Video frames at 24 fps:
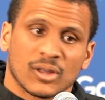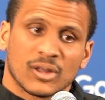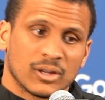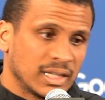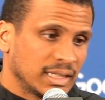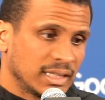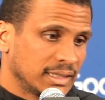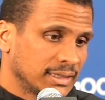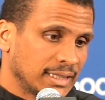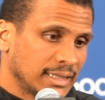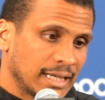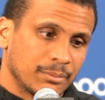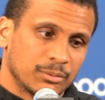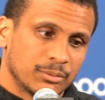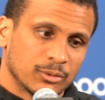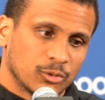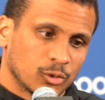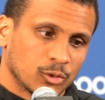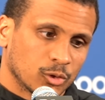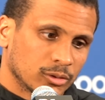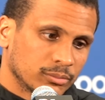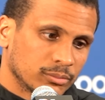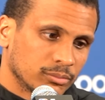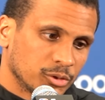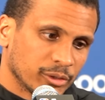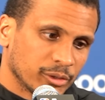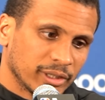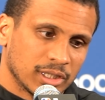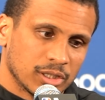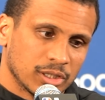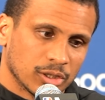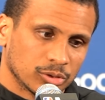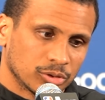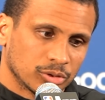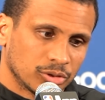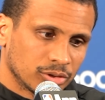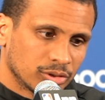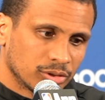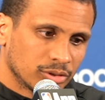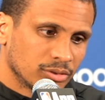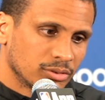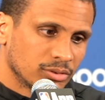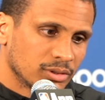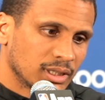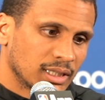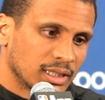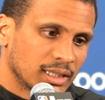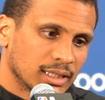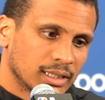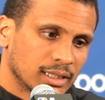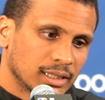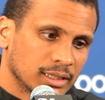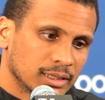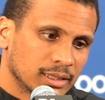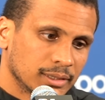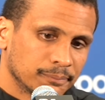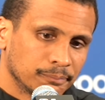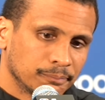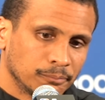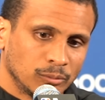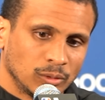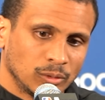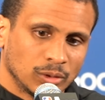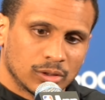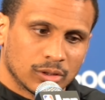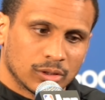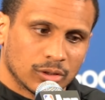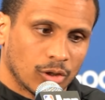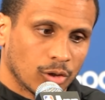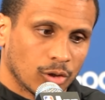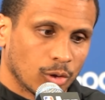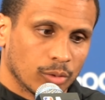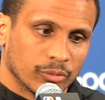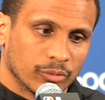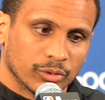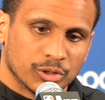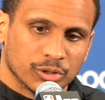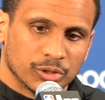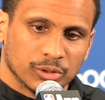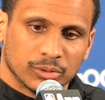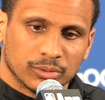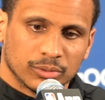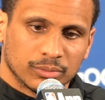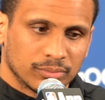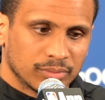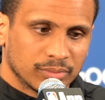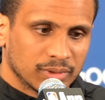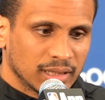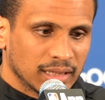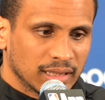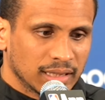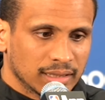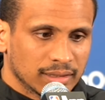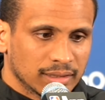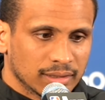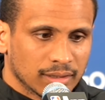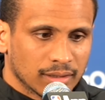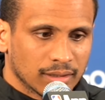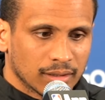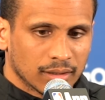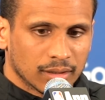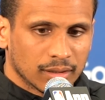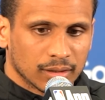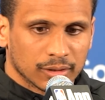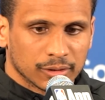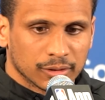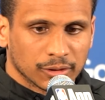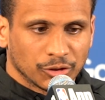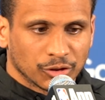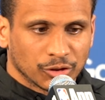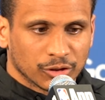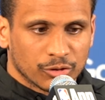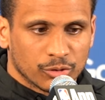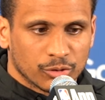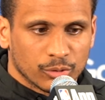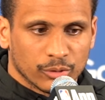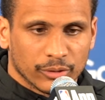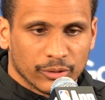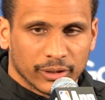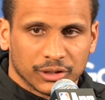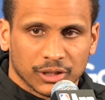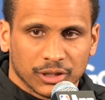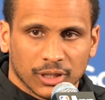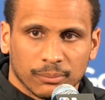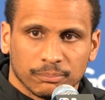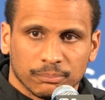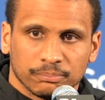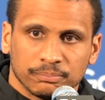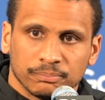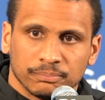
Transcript: Yeah, happy for him. Great coach. Long overdue. And he's going to do a great job.